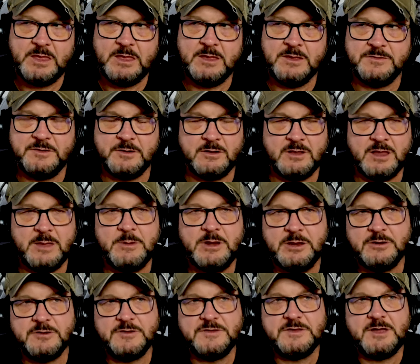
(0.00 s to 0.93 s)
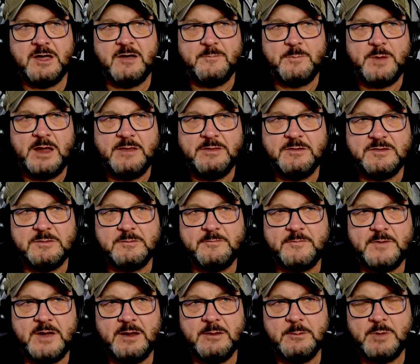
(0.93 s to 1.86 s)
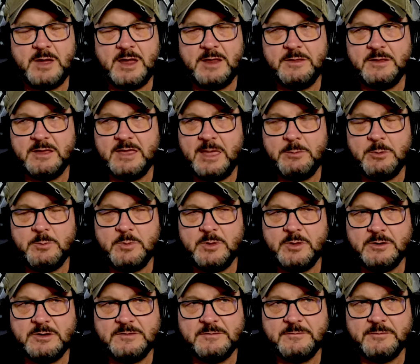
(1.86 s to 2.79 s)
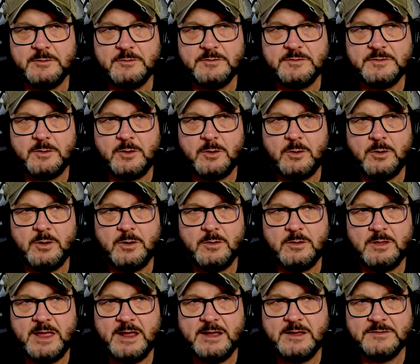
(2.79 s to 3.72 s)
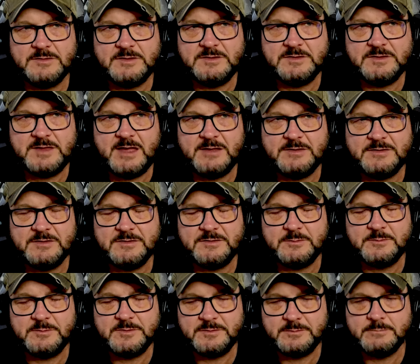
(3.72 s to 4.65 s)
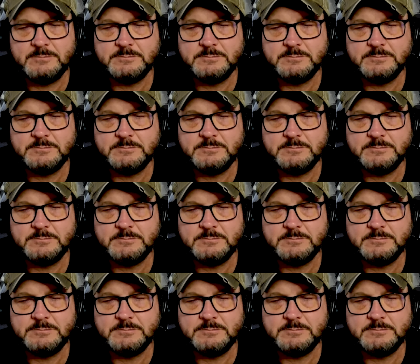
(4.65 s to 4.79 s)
is you're limiting yourself by the capabilities of those legacy SaaS systems.